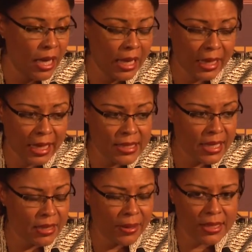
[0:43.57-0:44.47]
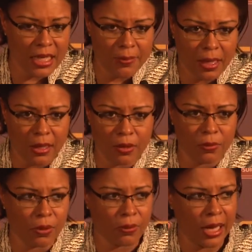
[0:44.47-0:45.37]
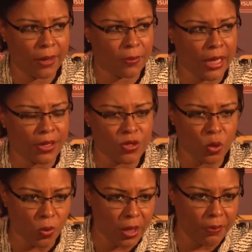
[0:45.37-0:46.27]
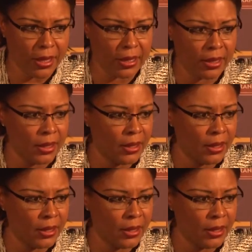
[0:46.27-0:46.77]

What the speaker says: And like I said to my team, I go, okay, we're not scoring, but